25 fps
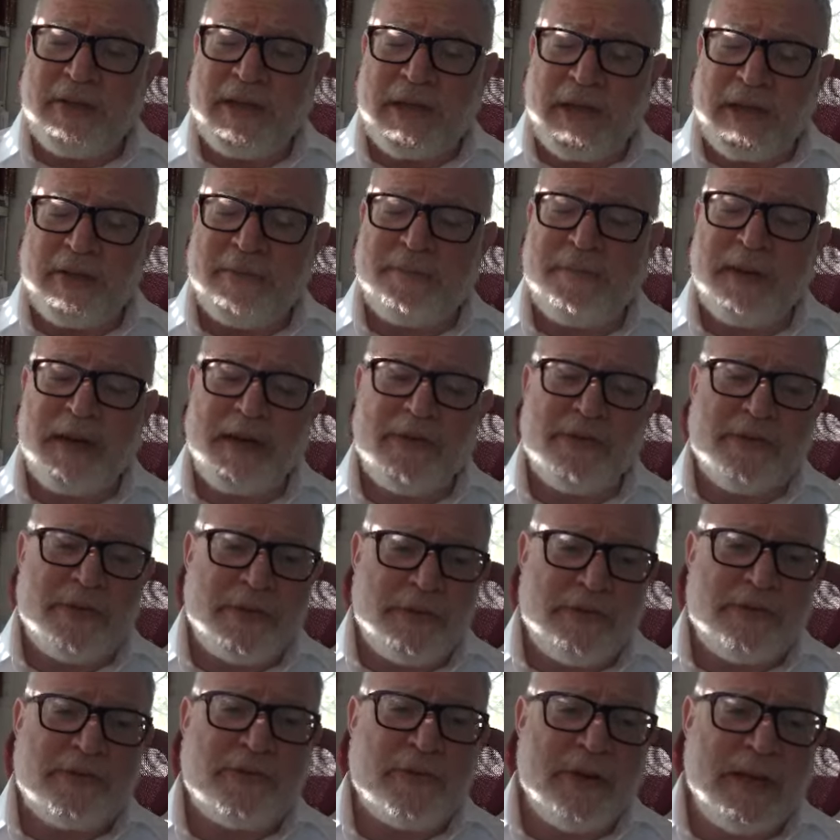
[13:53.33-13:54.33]
Chelpa is a
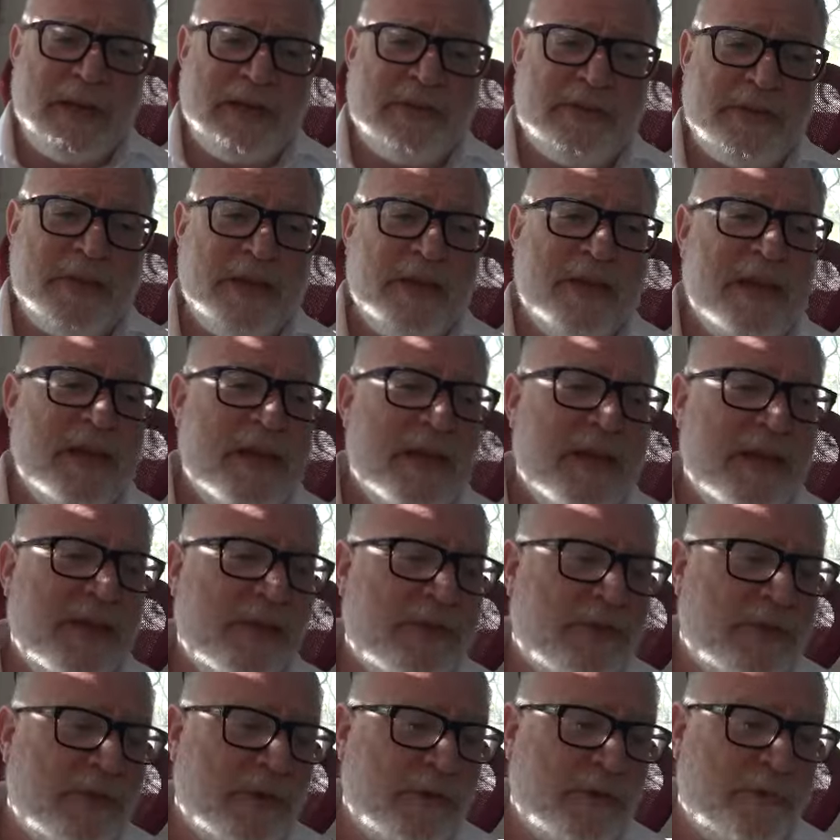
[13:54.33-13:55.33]
disgrace.
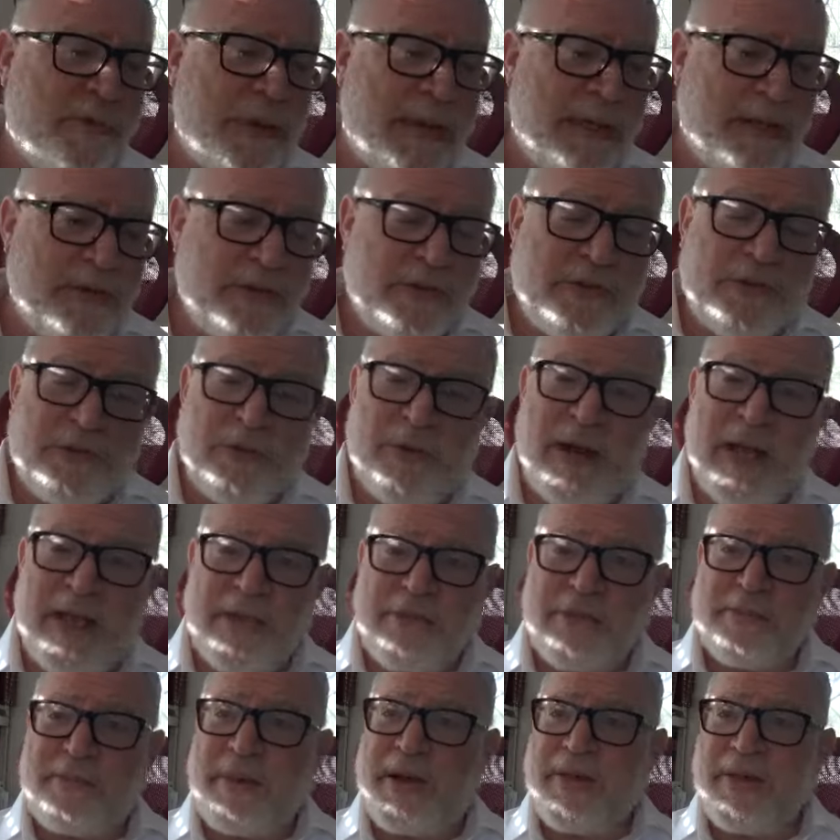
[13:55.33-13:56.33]
Israel is being
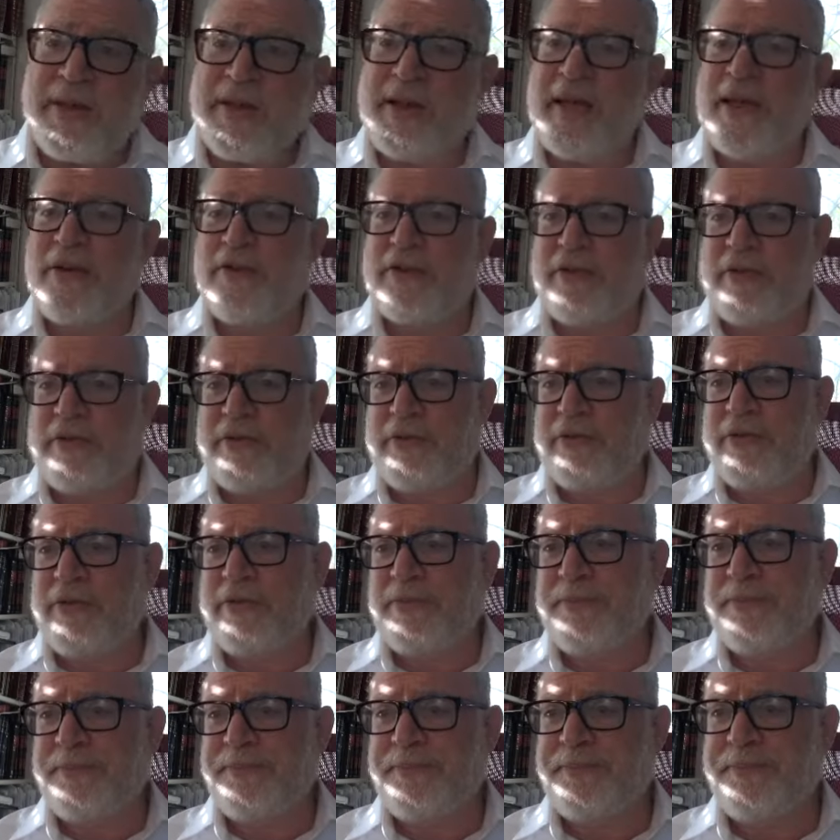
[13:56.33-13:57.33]
disgraced by the nations.
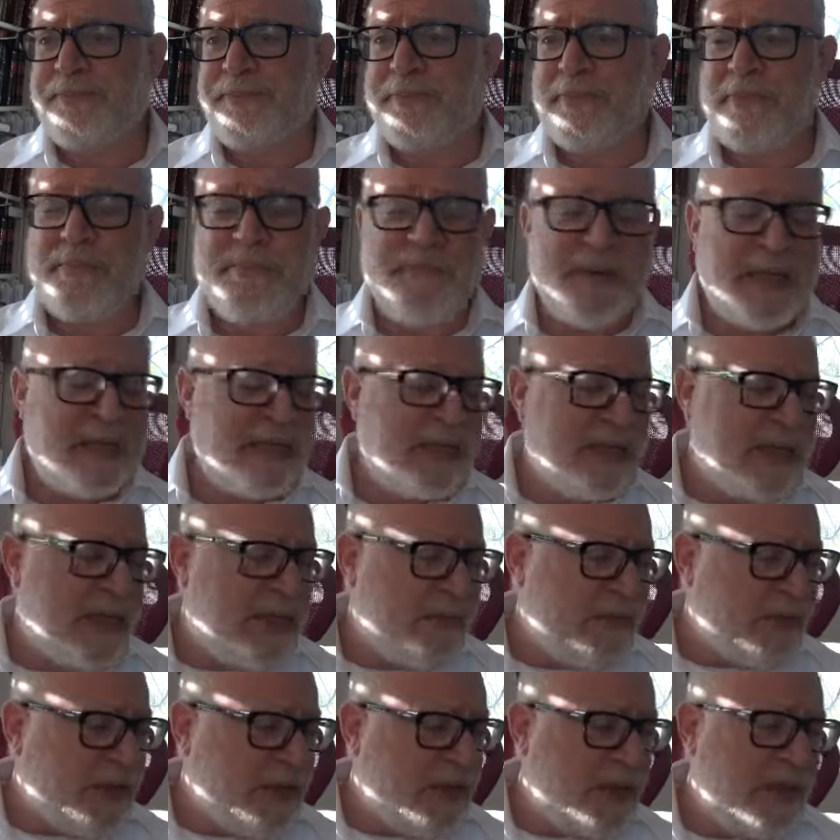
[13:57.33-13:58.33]

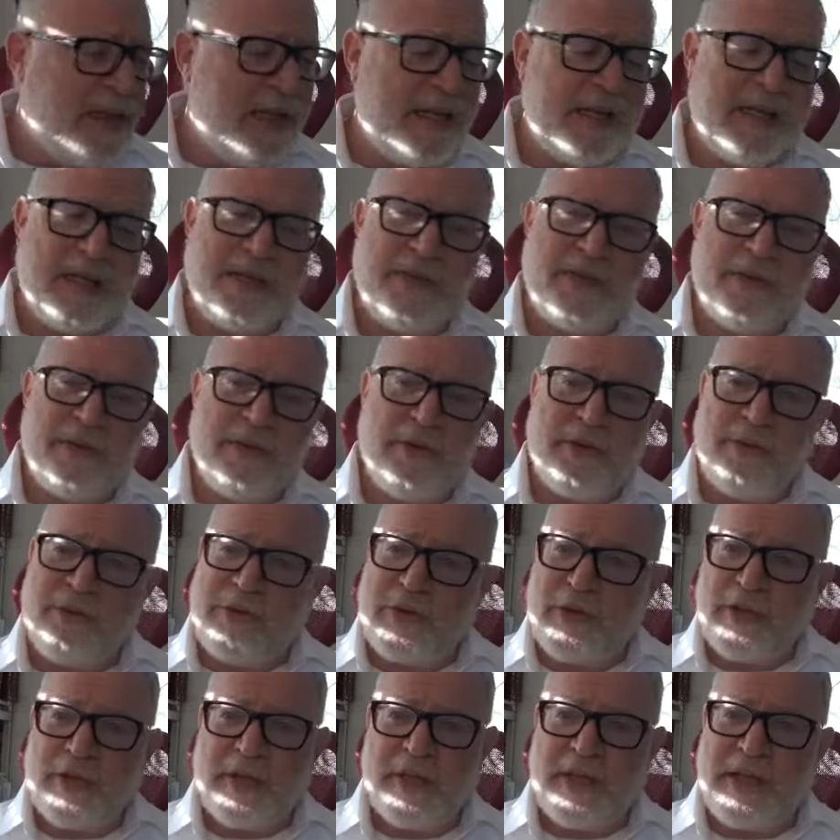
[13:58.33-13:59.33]
BDS are leading. Those
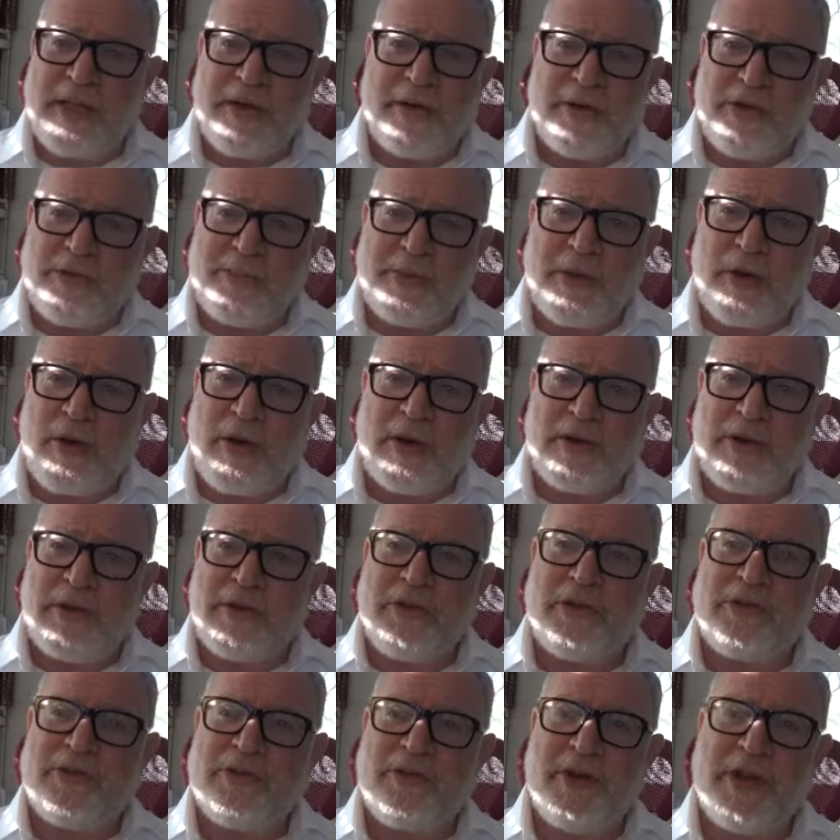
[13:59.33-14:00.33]
are the leaders behind the
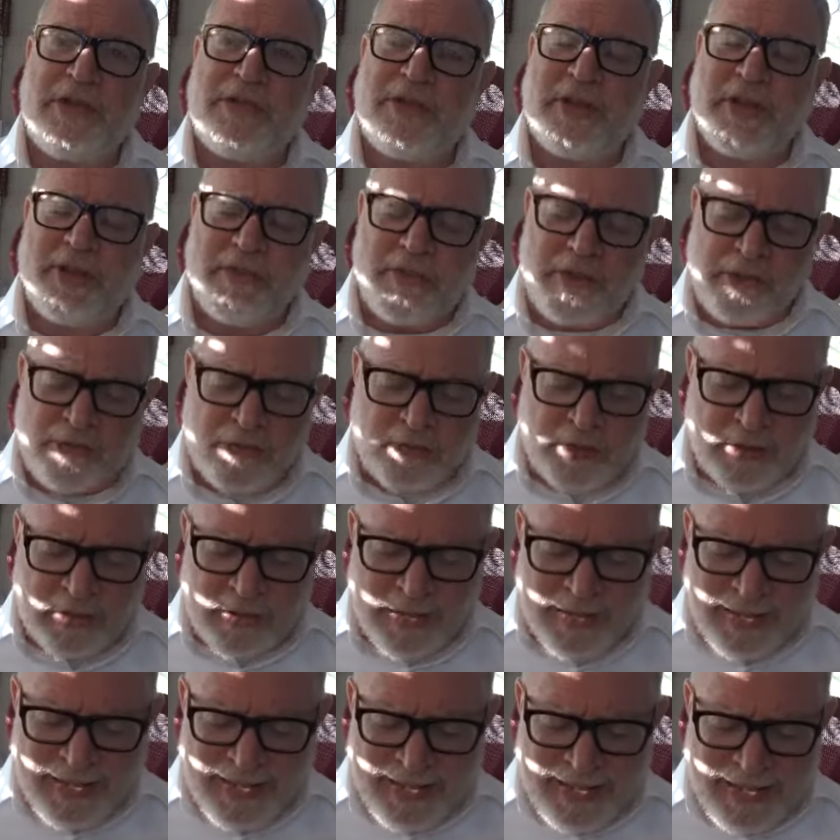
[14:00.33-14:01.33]
disgracing of Israel,
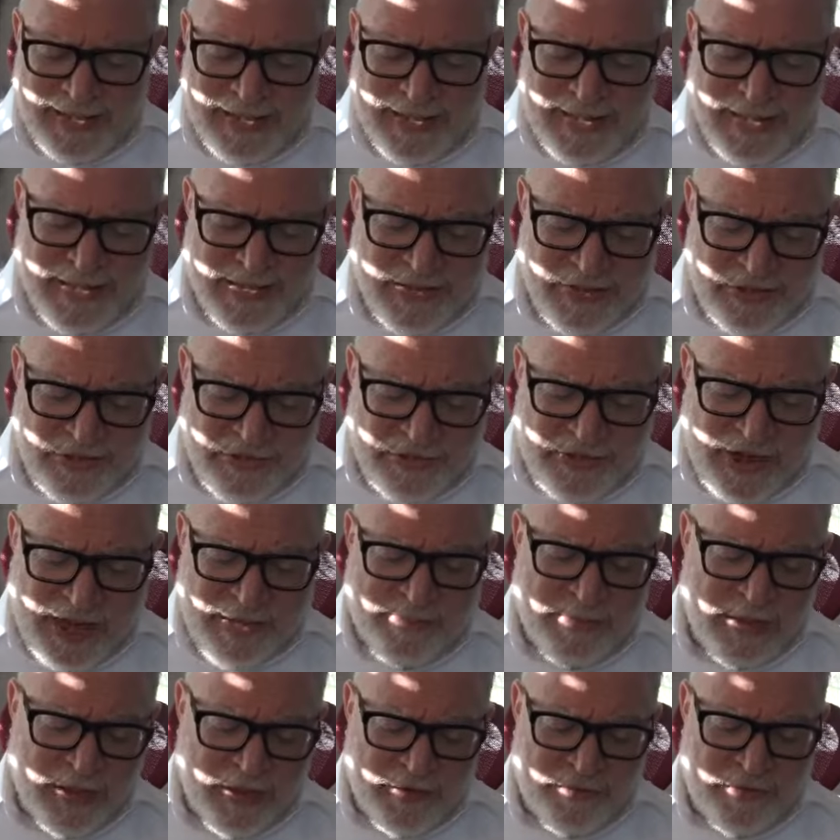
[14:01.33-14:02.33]
and the
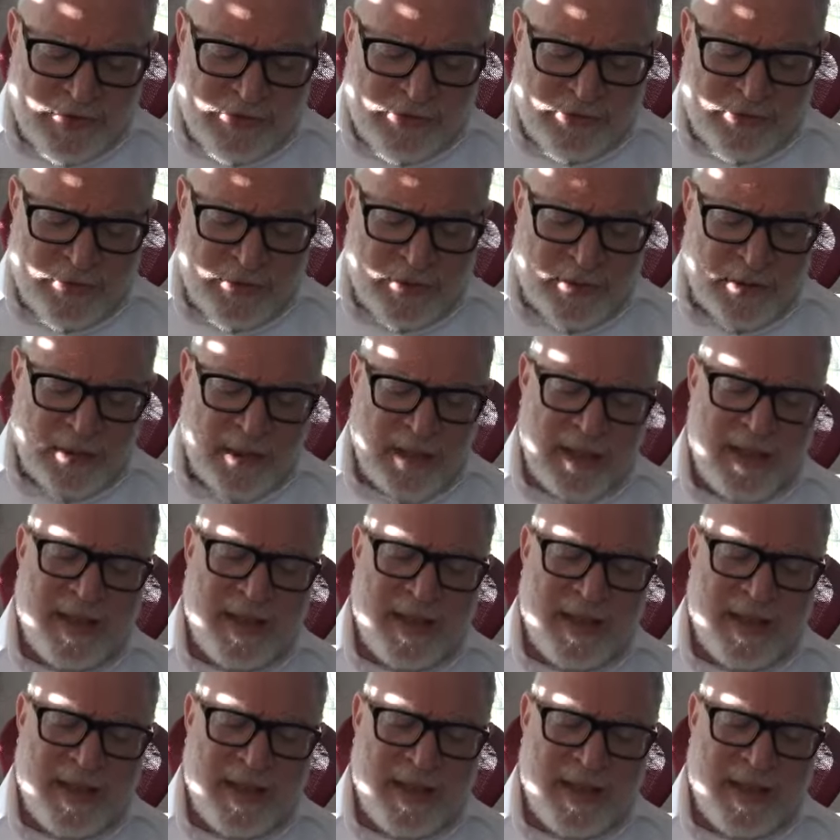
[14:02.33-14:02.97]
shaming of Israel.